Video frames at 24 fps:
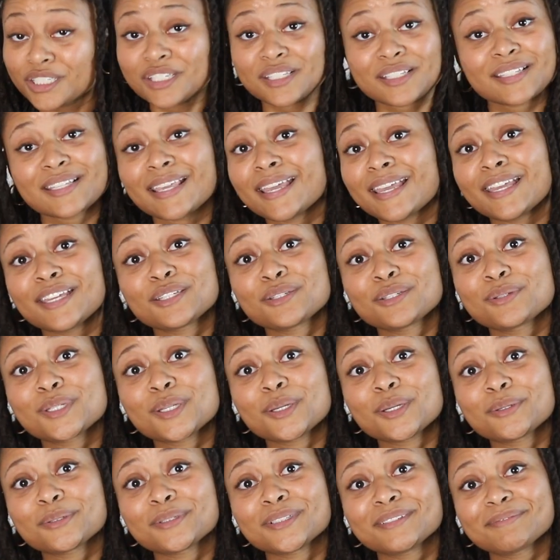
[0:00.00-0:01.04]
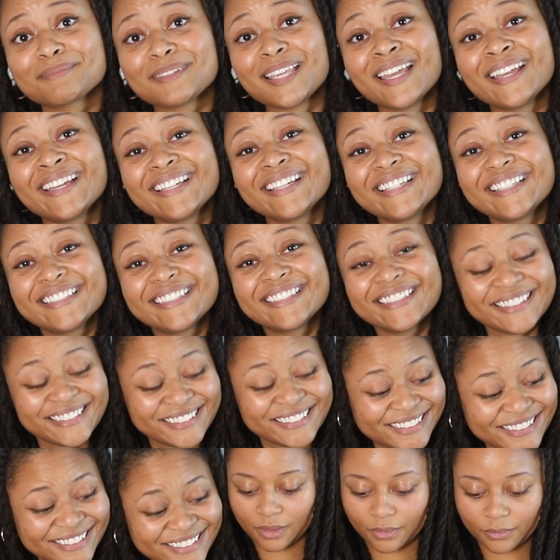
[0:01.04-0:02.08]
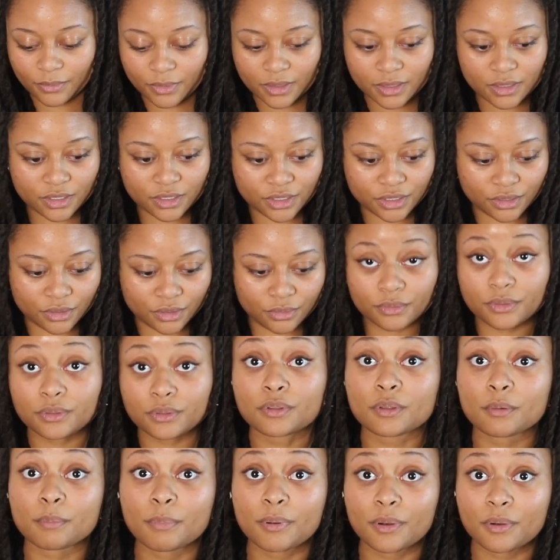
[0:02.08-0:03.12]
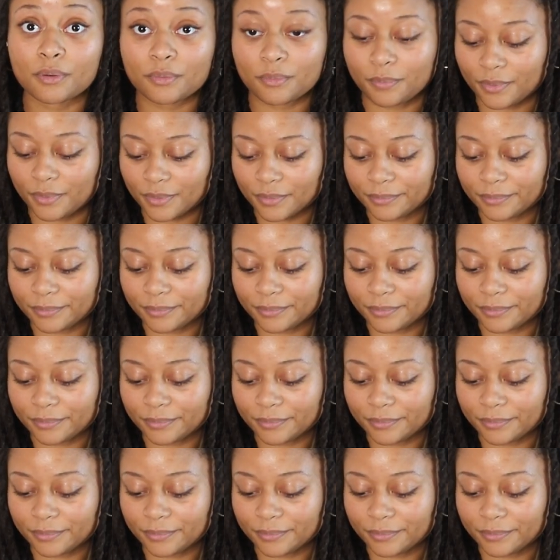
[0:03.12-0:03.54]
just can't juice okra. I wanna show you the pulp.